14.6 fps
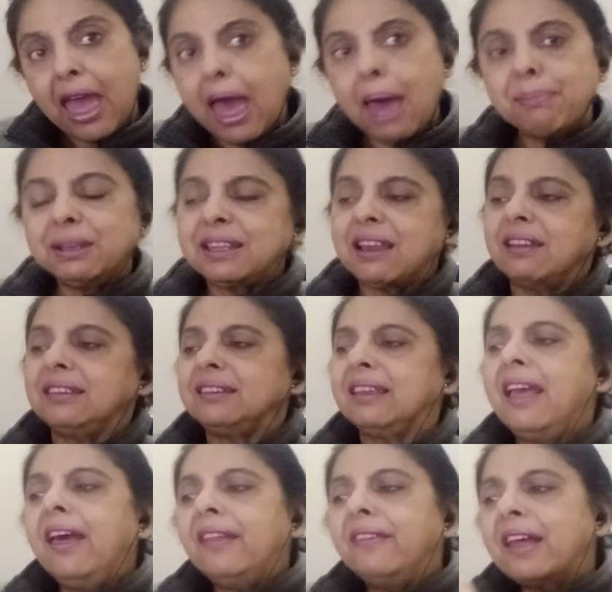Appetite
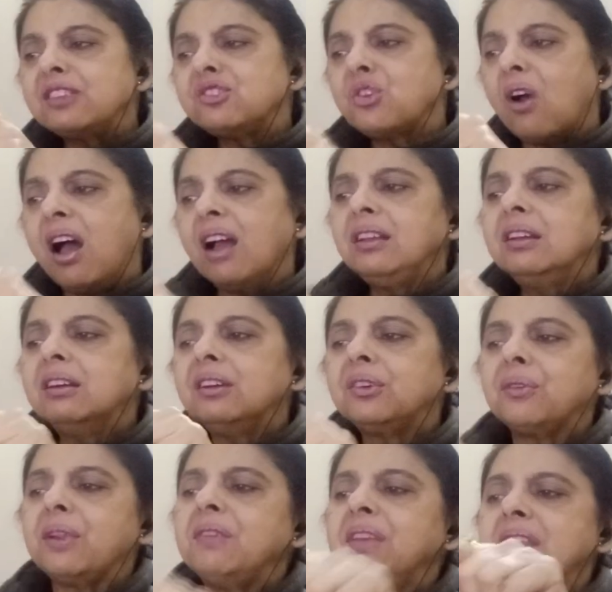that's your hunger,
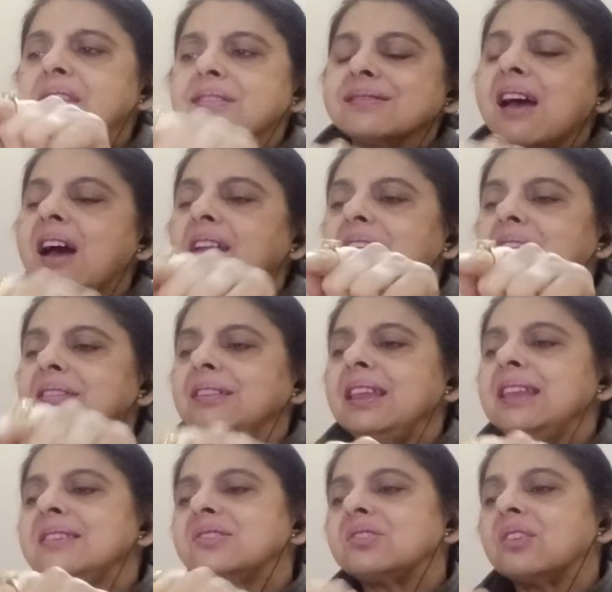craving, desire,
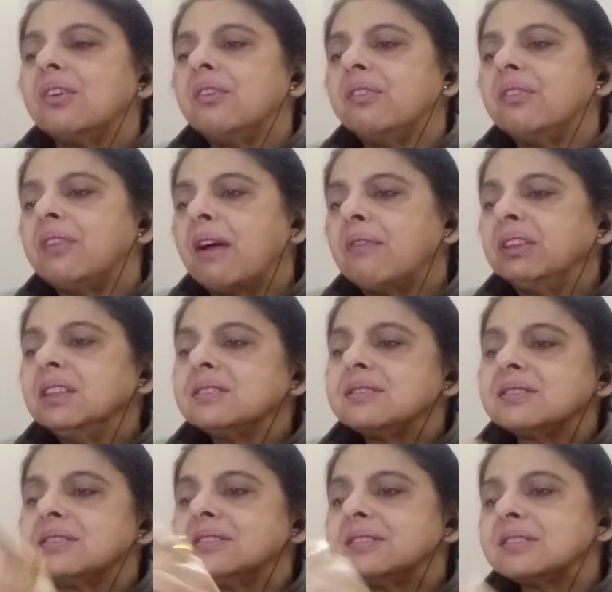taste,
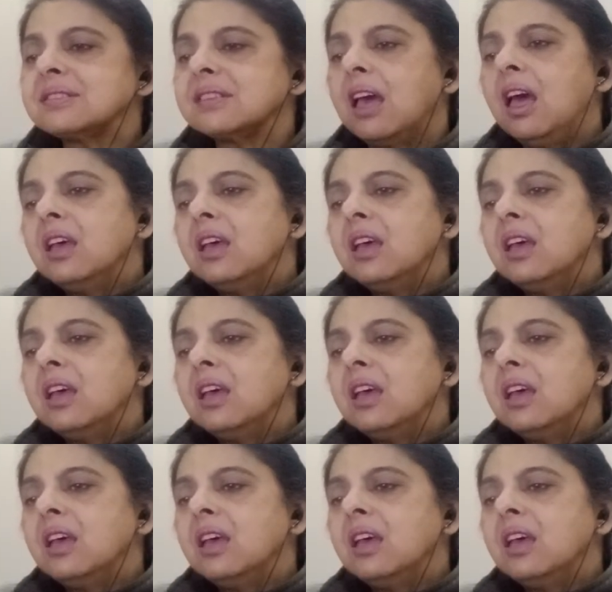ravenousness,